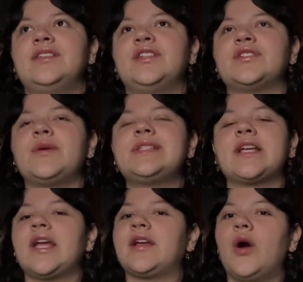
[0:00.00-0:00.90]
there's always a
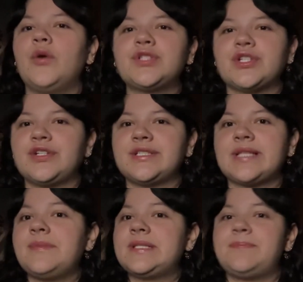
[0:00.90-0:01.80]
ghost, or there's
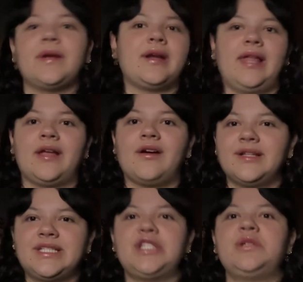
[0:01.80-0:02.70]
some spirit
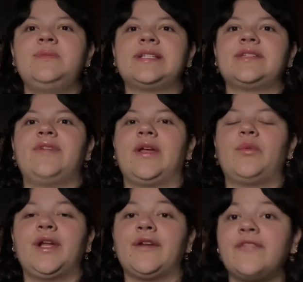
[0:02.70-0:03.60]
haunting you because of
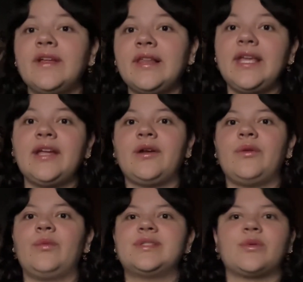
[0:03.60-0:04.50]
what you're feeling
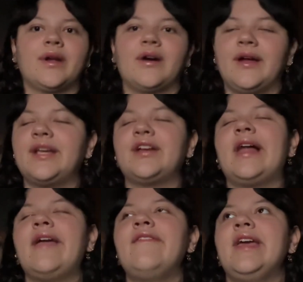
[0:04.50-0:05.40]
or what's going on in your life.